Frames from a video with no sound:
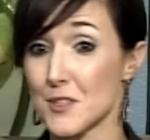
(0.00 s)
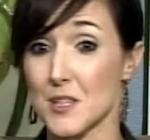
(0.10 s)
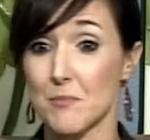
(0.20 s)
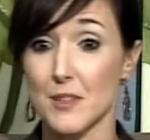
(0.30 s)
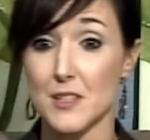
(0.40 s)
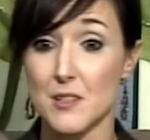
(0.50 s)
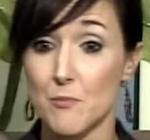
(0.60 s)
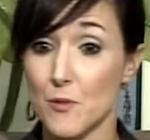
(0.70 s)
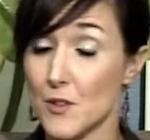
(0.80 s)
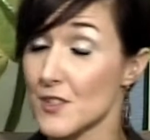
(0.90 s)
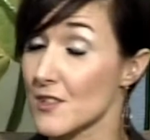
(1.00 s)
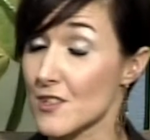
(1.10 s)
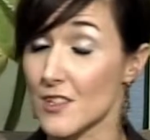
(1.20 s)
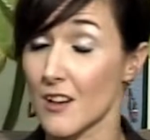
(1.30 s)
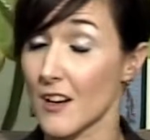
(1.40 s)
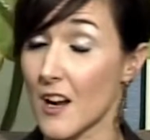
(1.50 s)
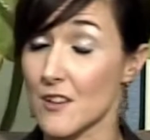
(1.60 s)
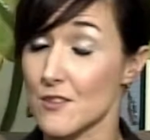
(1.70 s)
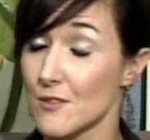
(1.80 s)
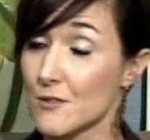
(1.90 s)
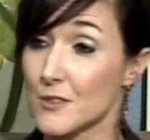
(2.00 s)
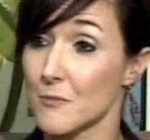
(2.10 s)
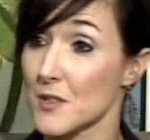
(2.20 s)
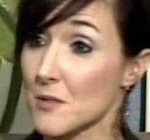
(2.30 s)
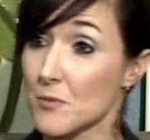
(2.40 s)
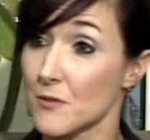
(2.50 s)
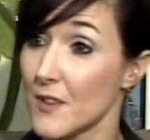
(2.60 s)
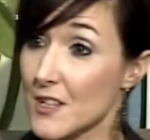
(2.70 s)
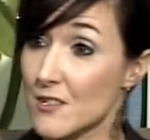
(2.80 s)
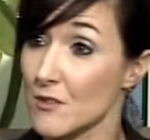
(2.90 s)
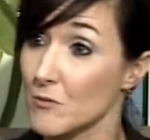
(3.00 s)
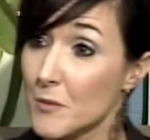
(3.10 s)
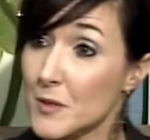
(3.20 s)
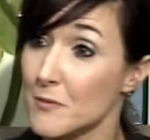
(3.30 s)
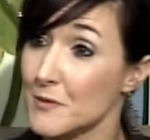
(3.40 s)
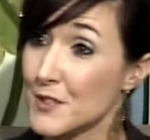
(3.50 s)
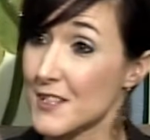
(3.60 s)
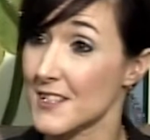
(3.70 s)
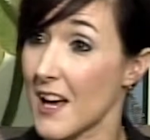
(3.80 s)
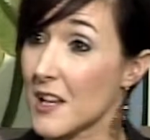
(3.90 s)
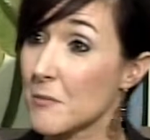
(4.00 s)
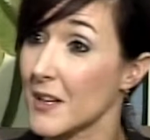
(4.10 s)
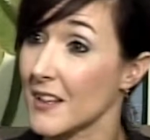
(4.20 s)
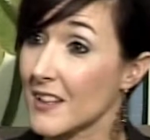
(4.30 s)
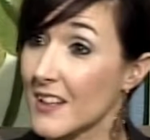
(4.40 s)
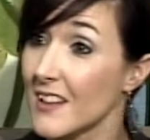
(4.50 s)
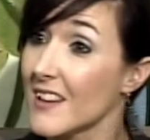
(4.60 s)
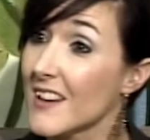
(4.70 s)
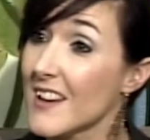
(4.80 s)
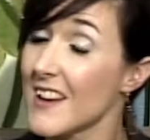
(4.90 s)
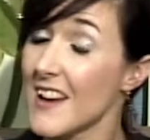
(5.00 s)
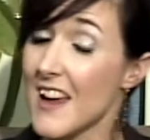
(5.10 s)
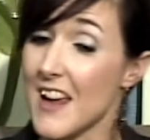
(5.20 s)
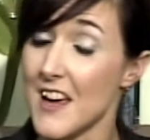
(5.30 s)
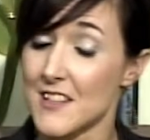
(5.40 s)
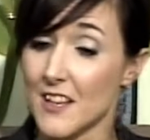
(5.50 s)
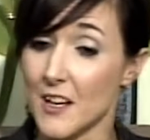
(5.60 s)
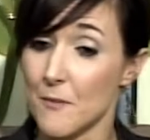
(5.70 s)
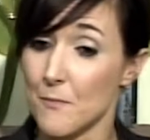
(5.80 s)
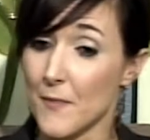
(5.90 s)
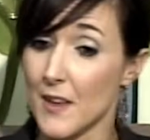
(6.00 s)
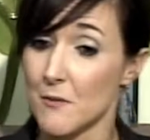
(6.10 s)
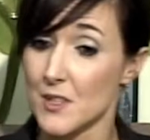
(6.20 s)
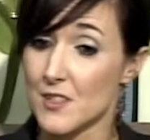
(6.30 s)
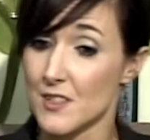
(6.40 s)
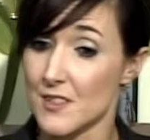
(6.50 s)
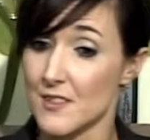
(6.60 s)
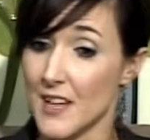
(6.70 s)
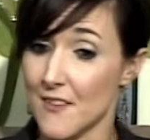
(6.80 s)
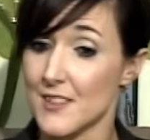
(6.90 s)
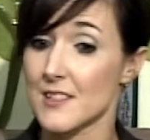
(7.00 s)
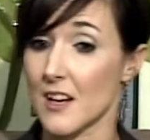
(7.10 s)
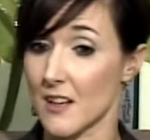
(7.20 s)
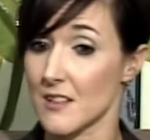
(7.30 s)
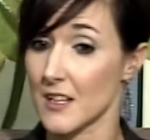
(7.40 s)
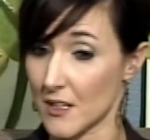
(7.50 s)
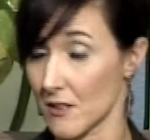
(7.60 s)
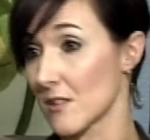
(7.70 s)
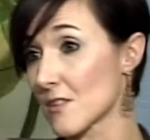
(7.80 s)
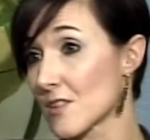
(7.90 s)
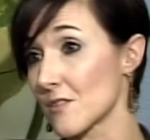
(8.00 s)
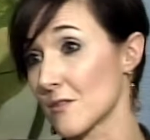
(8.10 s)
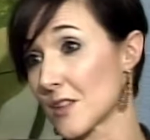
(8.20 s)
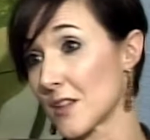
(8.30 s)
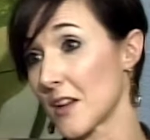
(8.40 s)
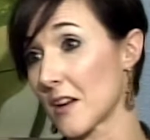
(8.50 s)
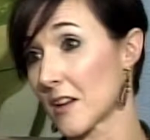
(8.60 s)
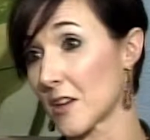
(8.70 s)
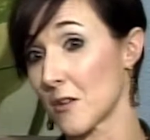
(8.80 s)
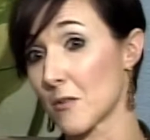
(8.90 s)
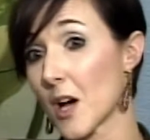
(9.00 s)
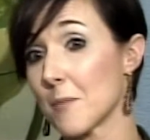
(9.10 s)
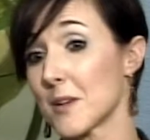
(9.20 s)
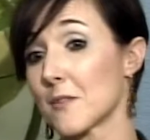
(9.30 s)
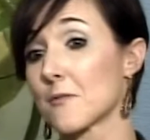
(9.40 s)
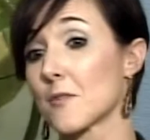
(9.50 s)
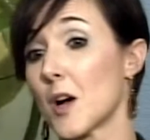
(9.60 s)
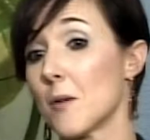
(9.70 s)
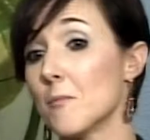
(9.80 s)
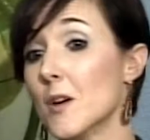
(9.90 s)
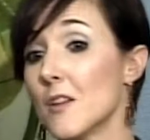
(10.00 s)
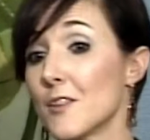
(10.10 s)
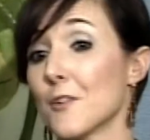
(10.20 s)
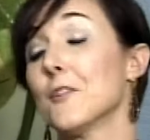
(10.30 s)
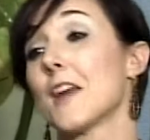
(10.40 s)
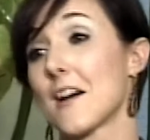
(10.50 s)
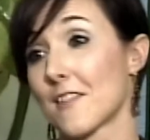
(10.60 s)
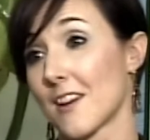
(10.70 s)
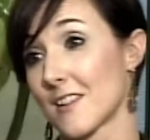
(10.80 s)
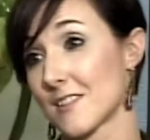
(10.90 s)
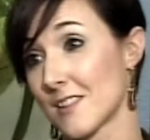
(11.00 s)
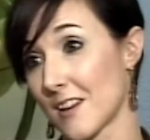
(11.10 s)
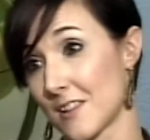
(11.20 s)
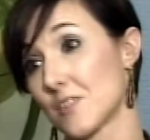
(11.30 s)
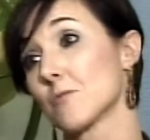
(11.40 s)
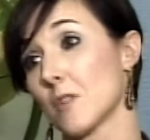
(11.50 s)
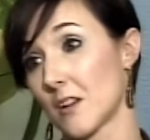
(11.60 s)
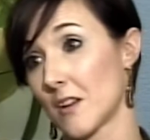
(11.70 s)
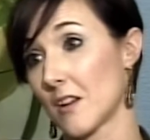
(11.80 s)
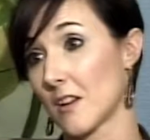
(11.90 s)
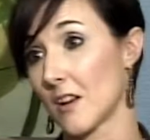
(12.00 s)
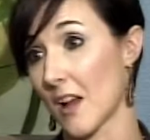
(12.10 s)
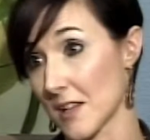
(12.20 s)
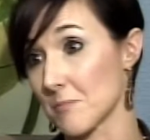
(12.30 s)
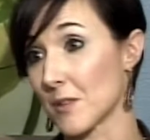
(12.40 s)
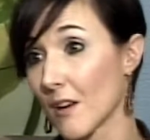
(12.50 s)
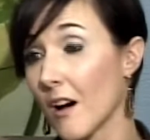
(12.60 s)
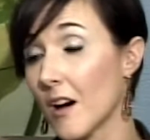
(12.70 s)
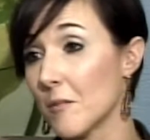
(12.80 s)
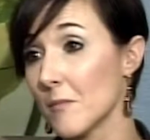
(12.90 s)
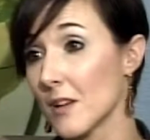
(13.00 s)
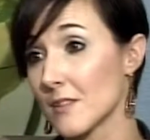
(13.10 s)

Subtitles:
and she played sports, and she got out of school and was a professional woman before the Taliban hit. And it was just devastating to hear her story, you know, coming from the old Afghanistan into what it has become. And